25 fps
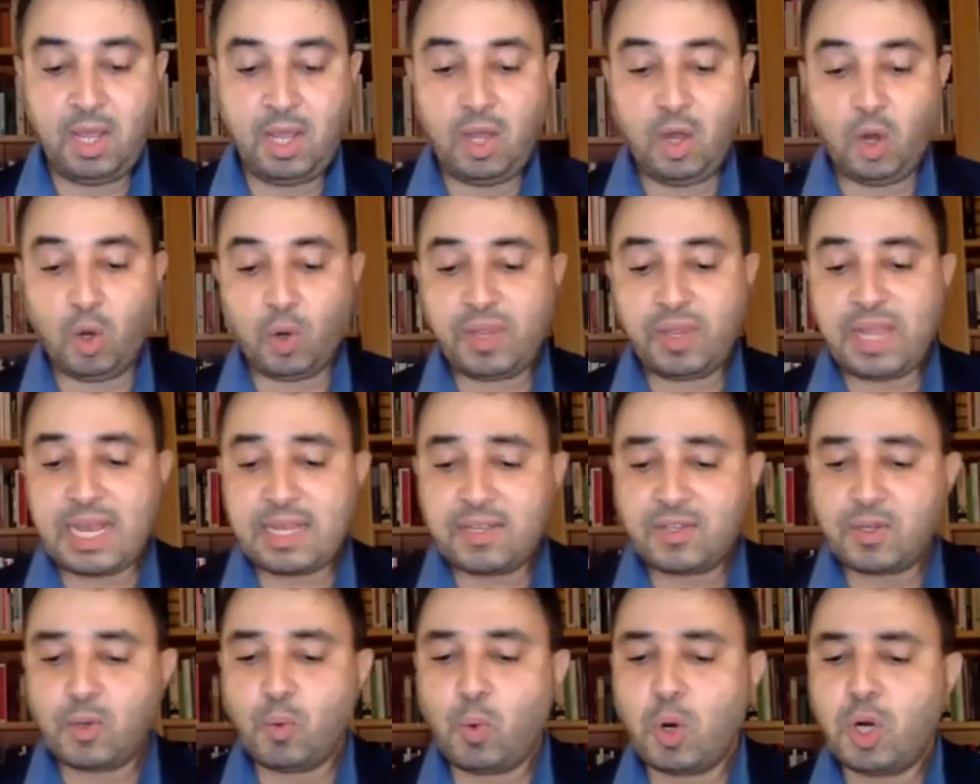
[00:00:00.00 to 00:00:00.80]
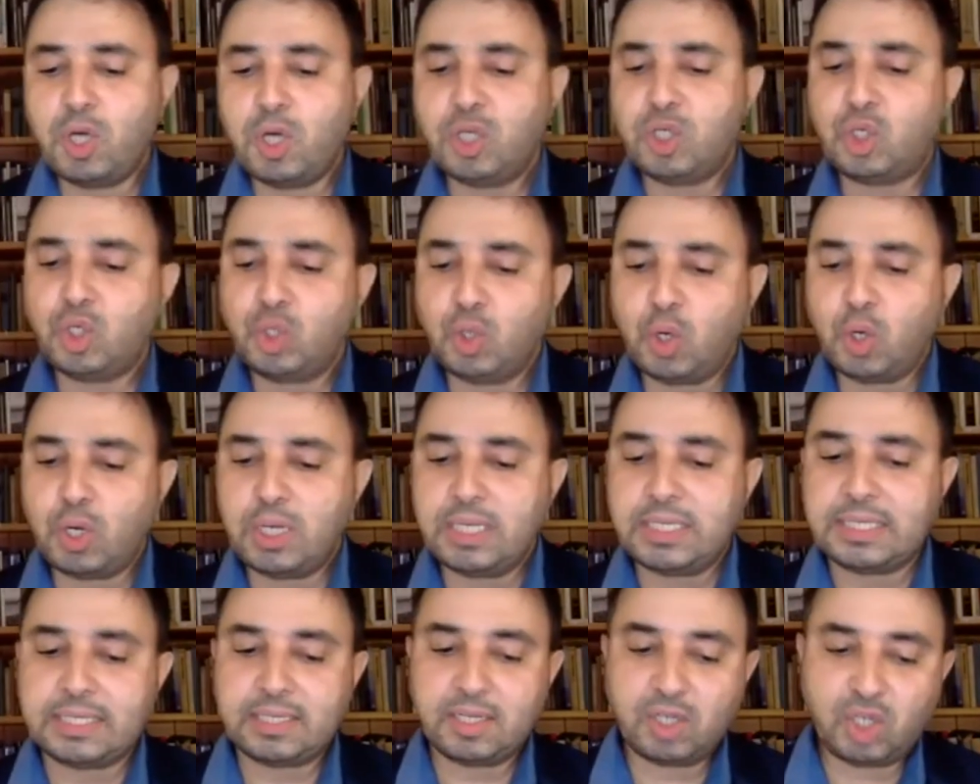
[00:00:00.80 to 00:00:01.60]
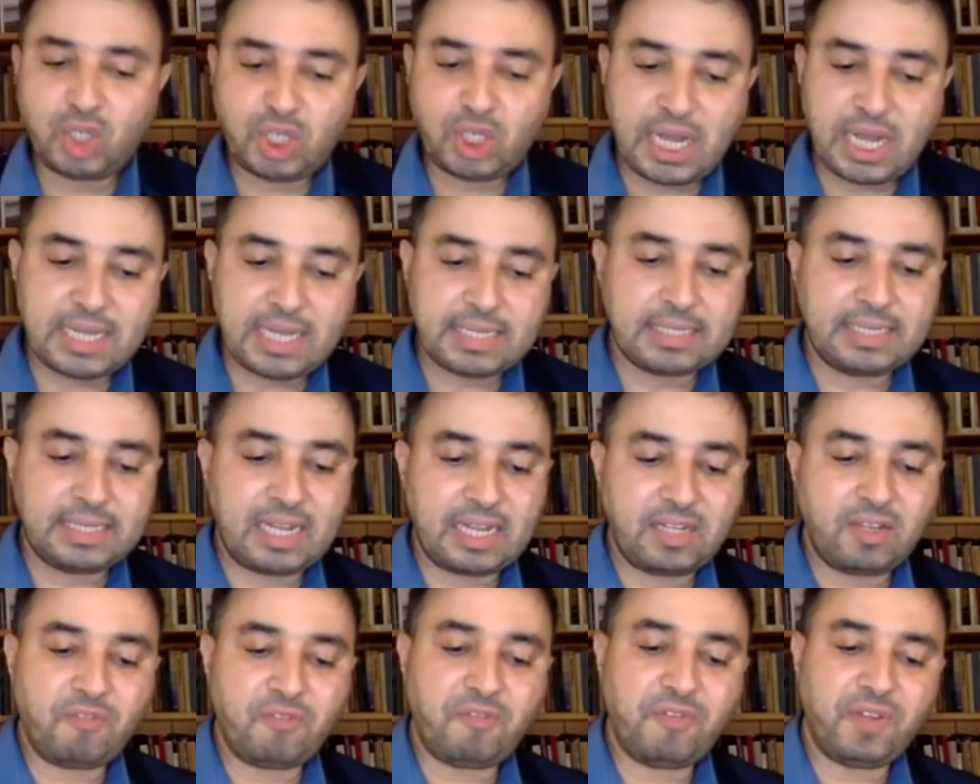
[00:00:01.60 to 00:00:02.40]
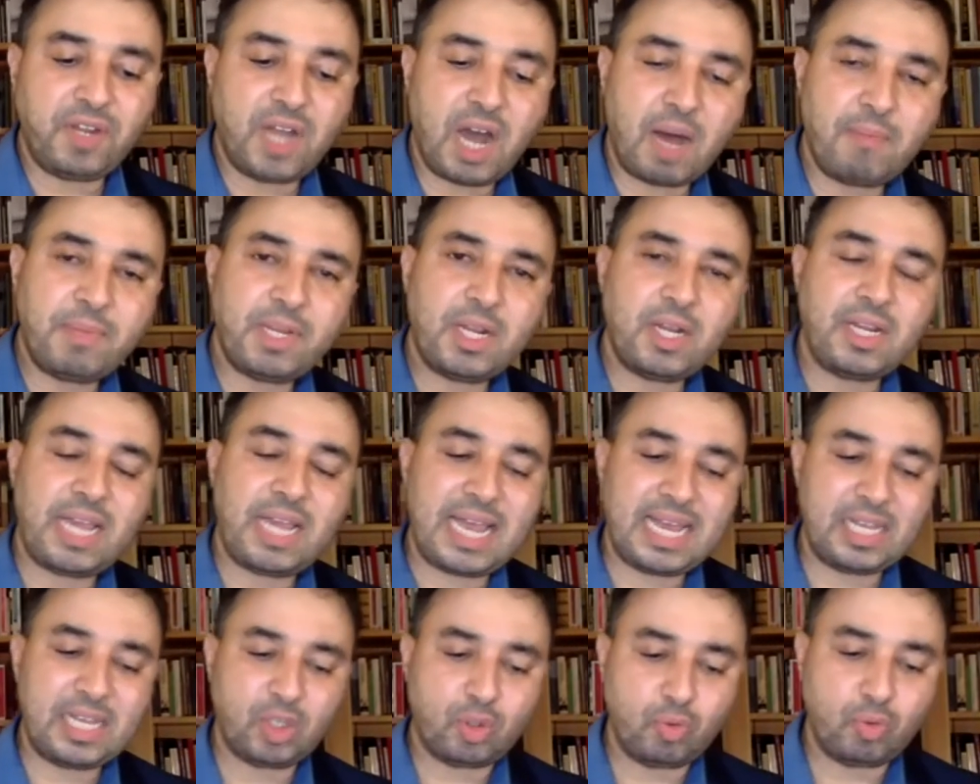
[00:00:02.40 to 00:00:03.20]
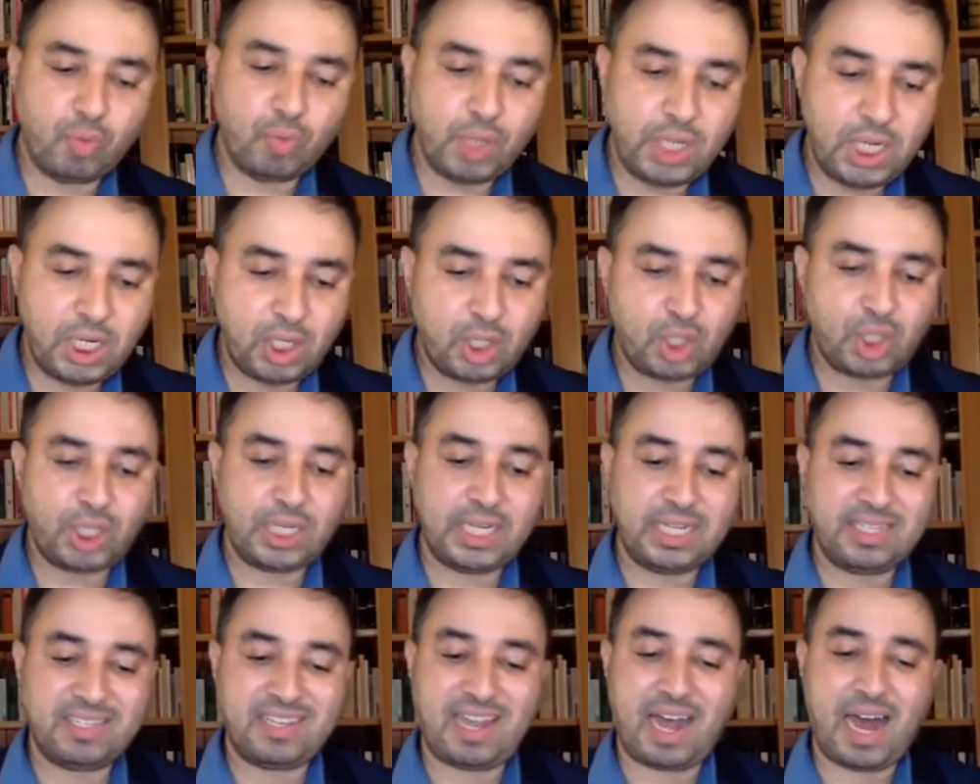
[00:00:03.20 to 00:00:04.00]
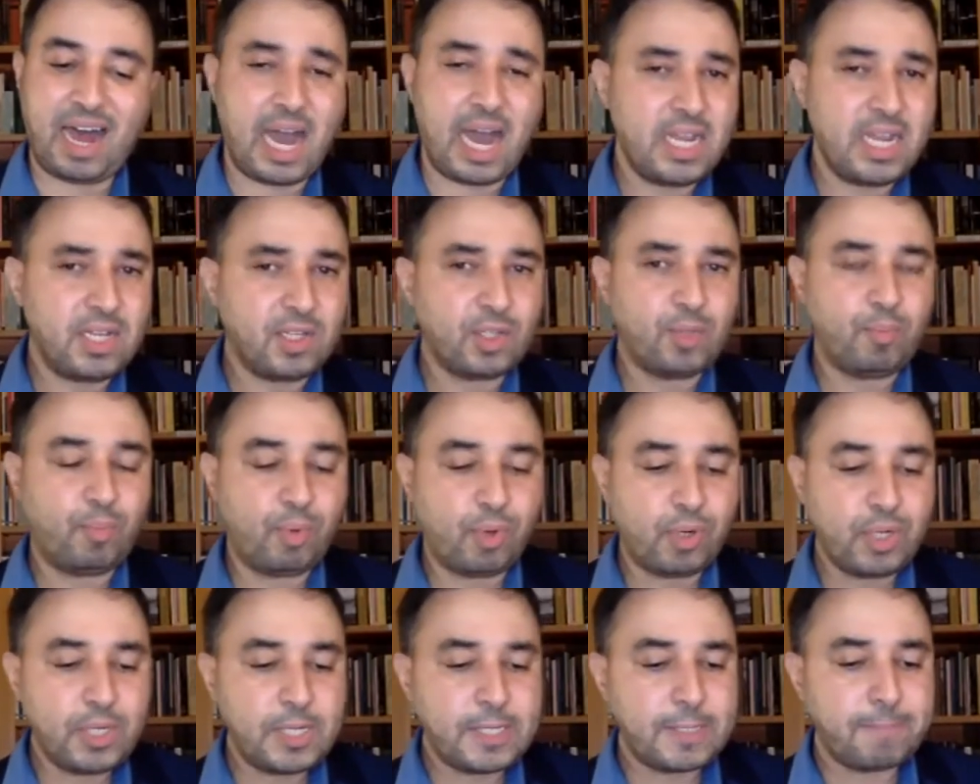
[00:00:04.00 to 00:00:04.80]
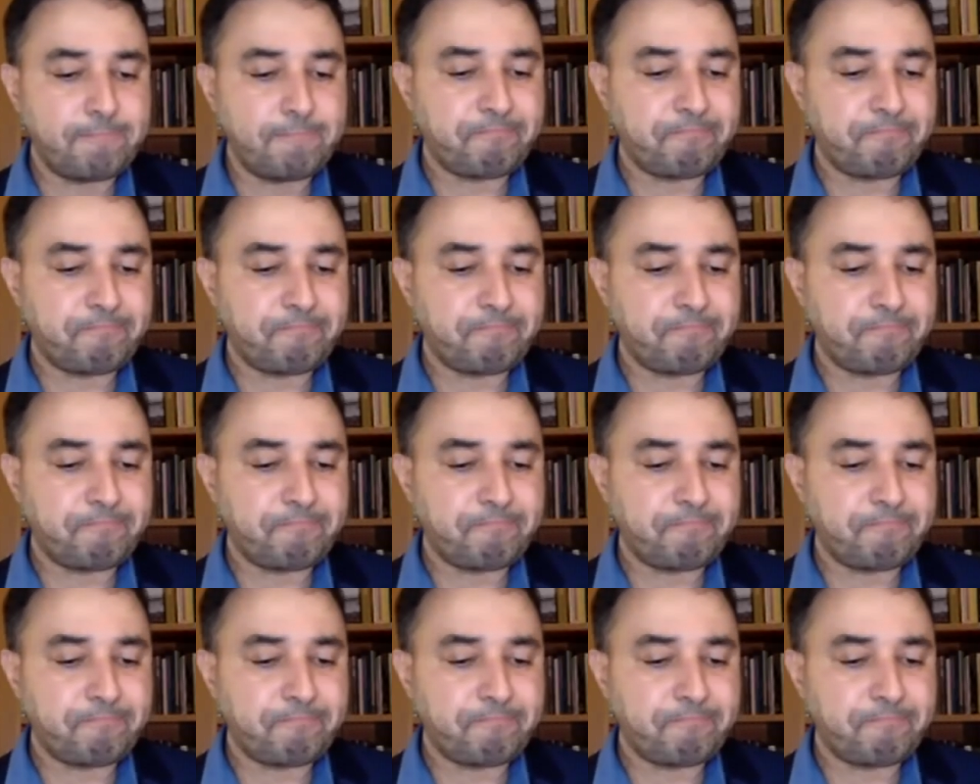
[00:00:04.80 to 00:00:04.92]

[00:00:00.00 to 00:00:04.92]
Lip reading: Or does the word choice suggest that the phenomenon has reached its highest point?